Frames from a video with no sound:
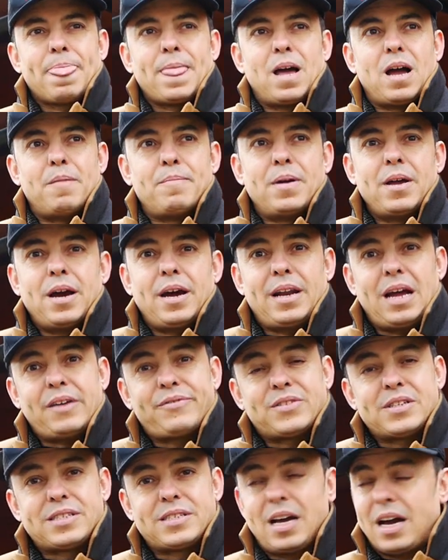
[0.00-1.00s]
And I
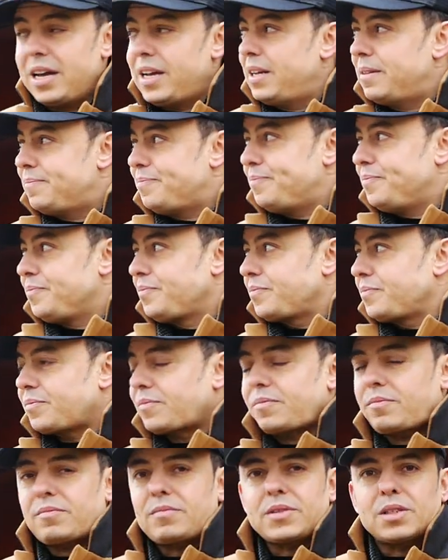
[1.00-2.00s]
have to say,
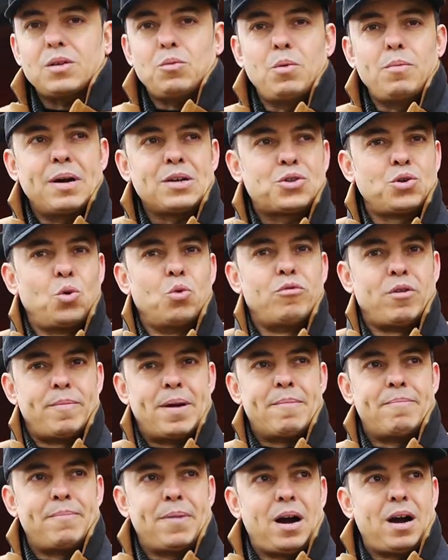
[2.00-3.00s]
we must all
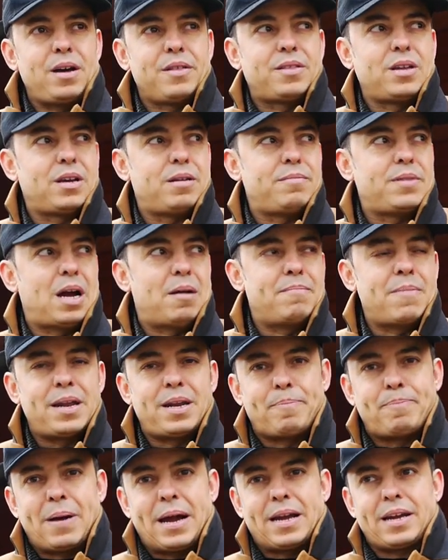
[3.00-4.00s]
remember that, you know,
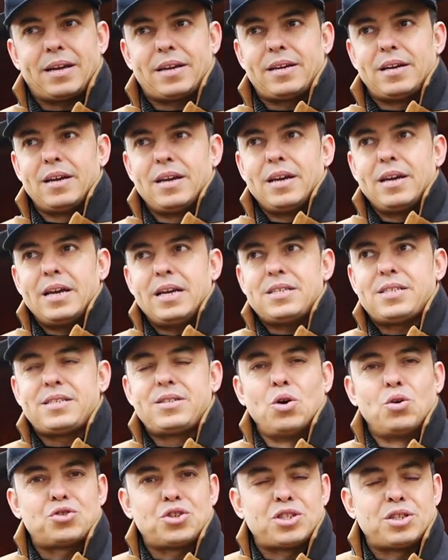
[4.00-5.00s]
Meadowbank is
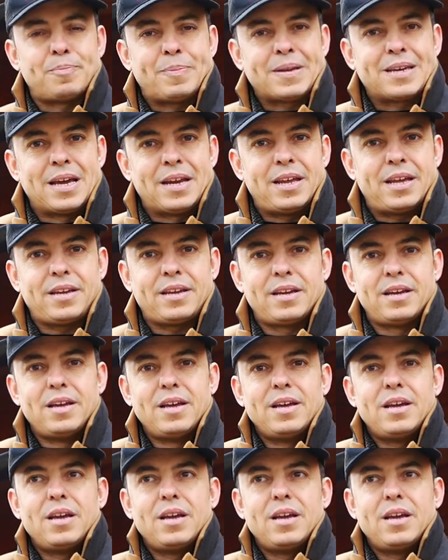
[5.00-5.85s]
still just the beginning.